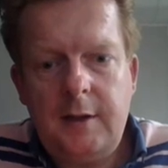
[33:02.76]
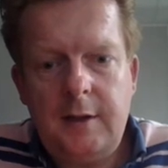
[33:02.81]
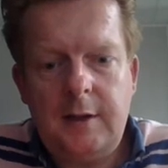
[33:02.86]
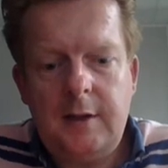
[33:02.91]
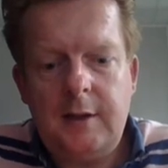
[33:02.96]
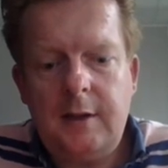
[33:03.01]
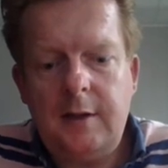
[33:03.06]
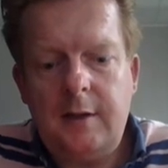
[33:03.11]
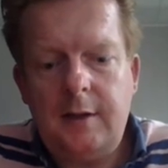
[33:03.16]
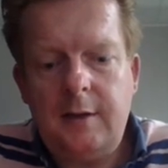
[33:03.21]

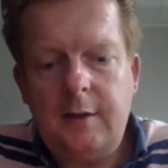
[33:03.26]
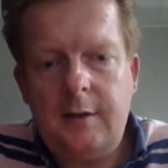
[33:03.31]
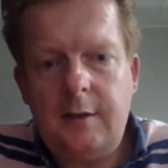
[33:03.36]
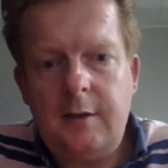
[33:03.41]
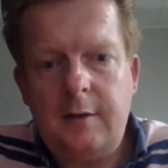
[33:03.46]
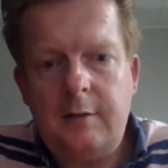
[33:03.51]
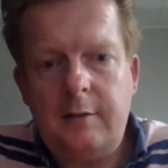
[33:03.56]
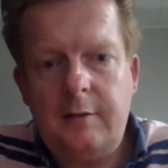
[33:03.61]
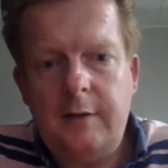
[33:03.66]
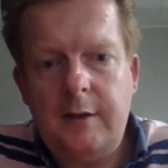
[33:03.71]
And
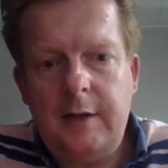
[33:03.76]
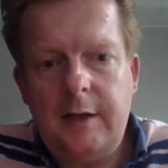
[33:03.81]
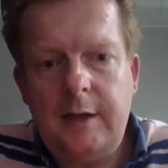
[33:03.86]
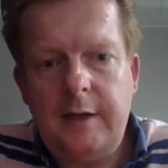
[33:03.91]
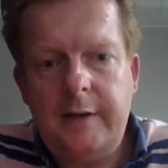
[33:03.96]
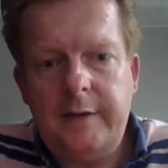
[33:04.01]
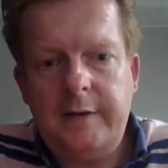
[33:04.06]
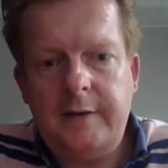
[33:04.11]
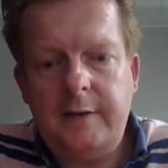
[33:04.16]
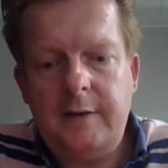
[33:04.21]

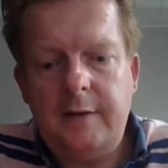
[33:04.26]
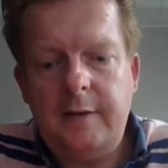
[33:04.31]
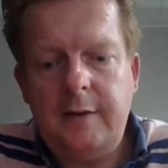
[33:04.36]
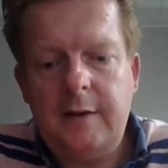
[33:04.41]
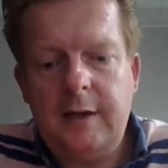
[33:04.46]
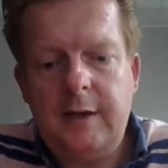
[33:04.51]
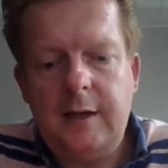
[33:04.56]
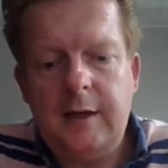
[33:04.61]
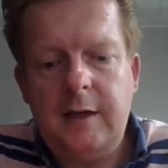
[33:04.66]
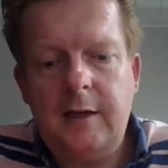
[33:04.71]
create
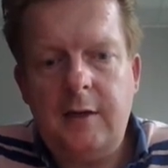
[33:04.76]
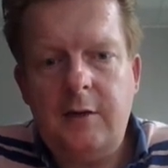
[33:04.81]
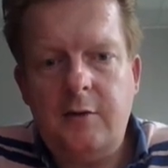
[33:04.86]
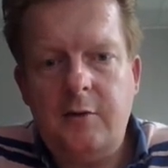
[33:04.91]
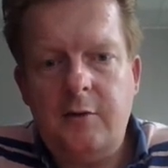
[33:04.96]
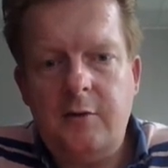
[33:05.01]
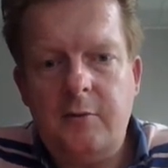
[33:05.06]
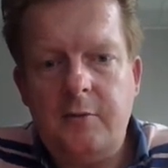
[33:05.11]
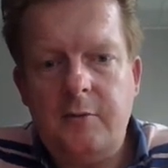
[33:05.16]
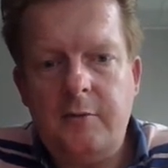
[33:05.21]
a
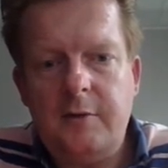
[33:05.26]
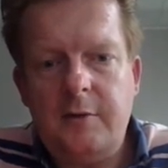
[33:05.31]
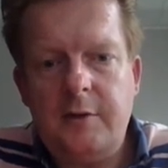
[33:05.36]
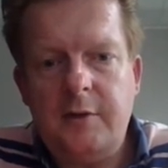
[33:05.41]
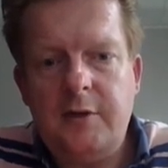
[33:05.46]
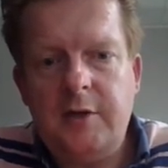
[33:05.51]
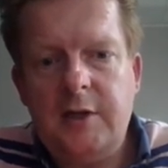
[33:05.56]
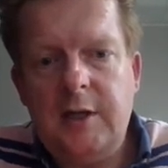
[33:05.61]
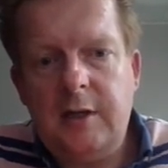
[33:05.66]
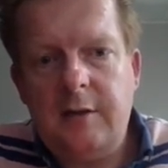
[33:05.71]
new
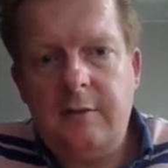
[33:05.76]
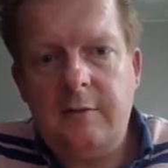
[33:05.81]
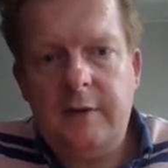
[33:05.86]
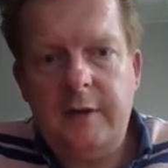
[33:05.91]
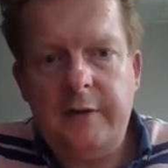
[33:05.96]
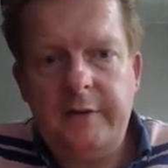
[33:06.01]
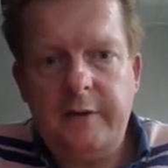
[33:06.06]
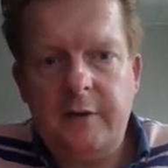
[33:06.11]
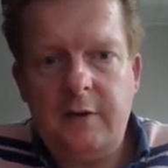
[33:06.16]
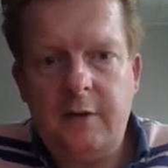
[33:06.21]

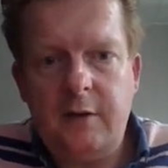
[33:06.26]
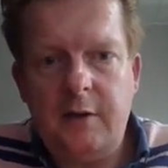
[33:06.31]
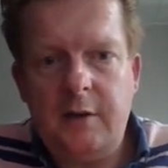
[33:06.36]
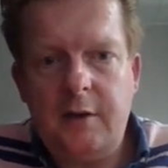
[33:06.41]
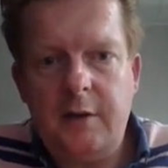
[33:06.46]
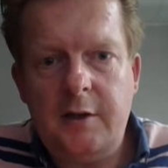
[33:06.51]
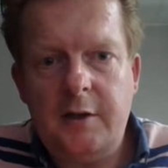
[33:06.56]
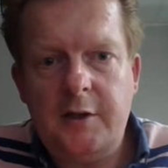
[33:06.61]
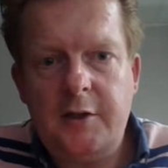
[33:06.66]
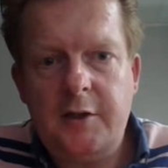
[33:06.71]
generator
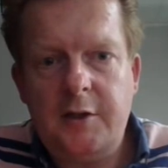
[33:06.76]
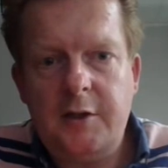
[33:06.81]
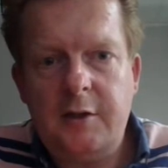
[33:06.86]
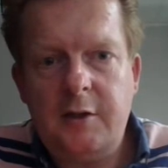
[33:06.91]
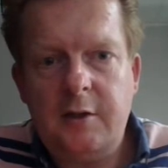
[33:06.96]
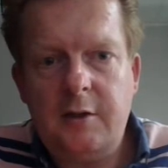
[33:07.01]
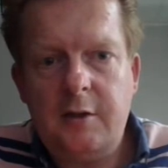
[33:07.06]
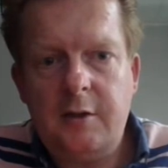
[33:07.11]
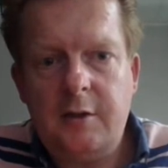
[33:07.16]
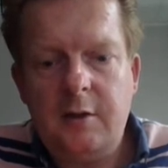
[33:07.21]
class
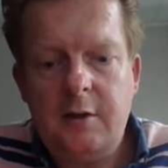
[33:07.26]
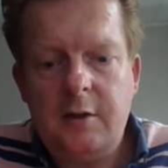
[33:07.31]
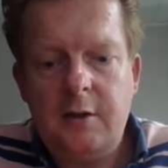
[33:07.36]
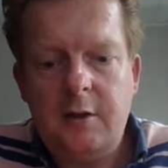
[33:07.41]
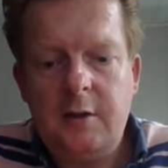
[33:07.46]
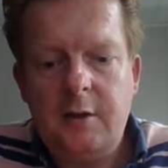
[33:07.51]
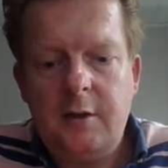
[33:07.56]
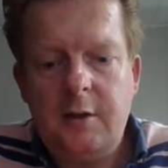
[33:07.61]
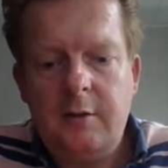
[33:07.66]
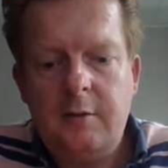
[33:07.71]

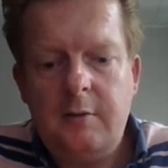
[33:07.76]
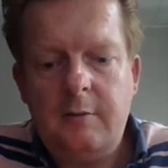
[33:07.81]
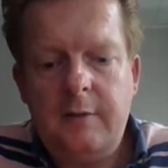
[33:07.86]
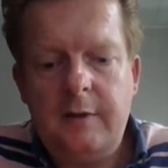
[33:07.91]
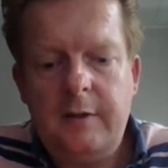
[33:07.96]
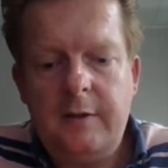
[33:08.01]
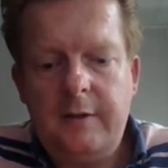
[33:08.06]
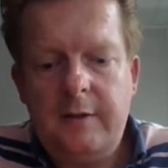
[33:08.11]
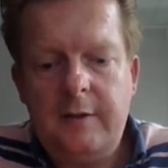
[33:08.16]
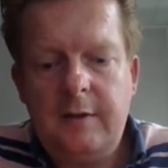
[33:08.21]

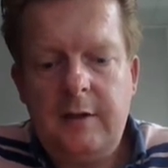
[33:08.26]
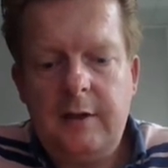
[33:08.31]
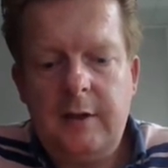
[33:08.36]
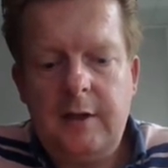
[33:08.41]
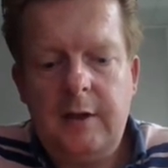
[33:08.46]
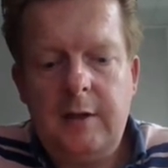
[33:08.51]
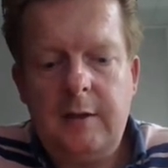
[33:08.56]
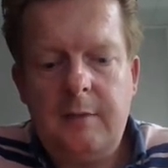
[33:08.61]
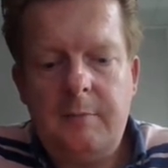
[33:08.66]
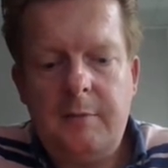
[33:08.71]
with
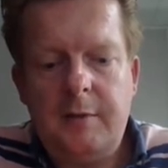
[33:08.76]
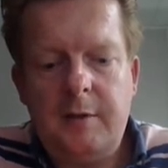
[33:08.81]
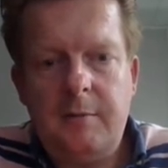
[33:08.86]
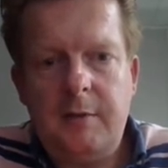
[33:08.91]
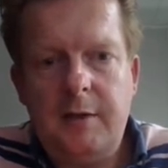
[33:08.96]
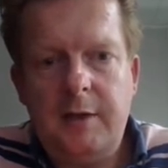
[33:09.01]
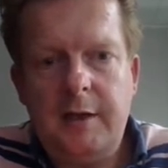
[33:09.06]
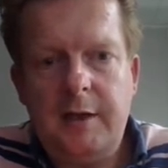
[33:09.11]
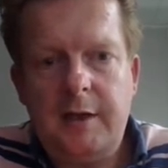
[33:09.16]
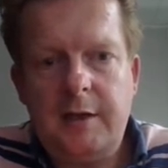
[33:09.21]
a
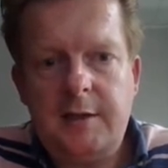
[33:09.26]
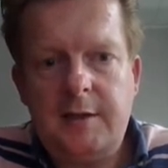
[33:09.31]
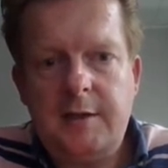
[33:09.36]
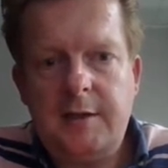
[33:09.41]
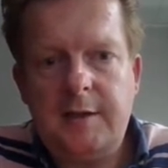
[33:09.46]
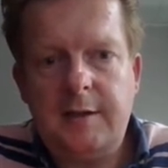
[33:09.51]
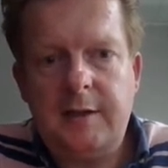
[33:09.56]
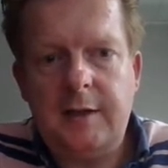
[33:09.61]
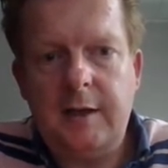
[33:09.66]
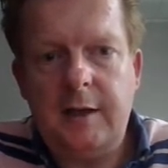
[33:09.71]
public
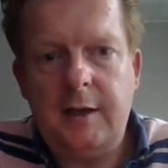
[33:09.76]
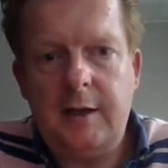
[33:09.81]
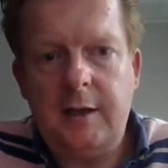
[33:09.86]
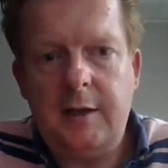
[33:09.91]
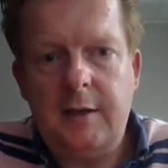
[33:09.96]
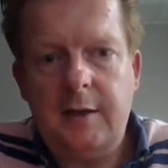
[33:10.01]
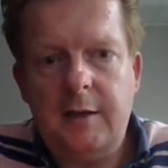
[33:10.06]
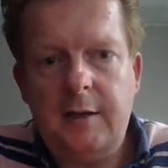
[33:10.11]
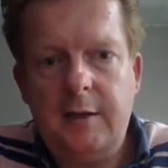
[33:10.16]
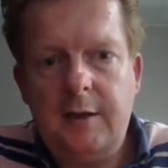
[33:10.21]

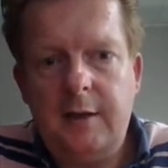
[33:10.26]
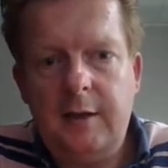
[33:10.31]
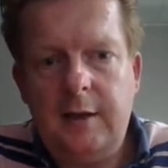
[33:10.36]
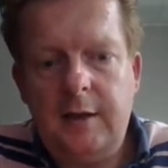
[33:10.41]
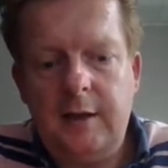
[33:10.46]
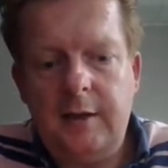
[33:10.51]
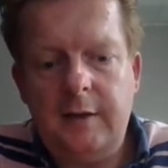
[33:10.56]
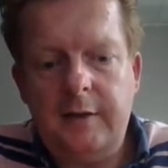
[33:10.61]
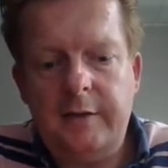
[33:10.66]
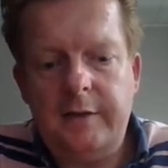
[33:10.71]
static
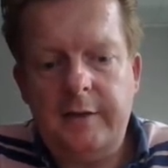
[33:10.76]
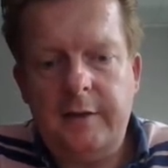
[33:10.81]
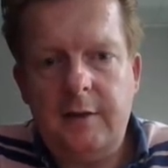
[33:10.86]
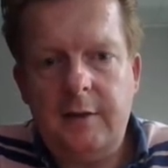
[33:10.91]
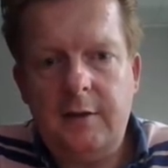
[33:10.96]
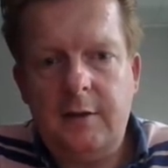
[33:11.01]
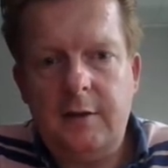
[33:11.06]
int